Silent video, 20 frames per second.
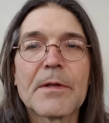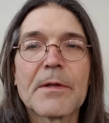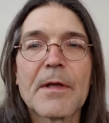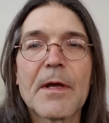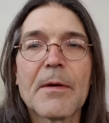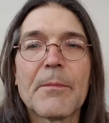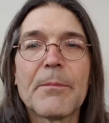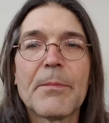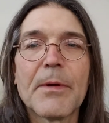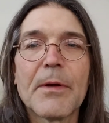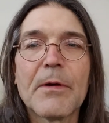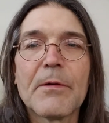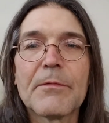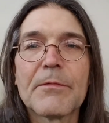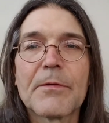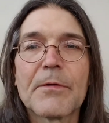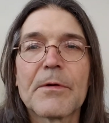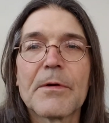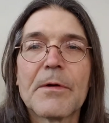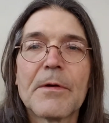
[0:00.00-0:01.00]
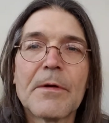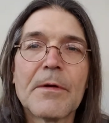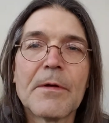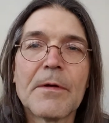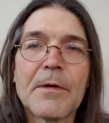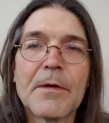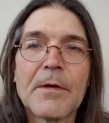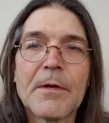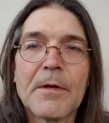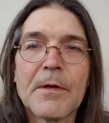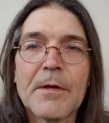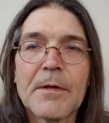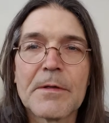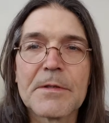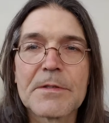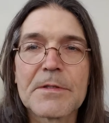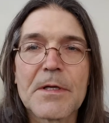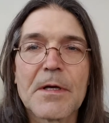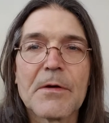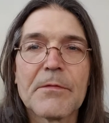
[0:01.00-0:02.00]
that bell for the
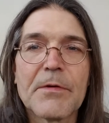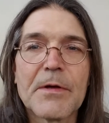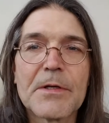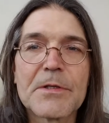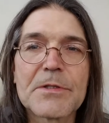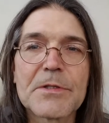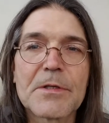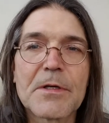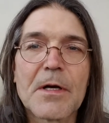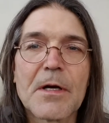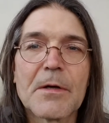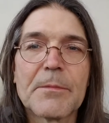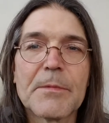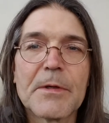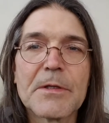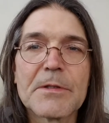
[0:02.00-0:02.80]
Salvation Army.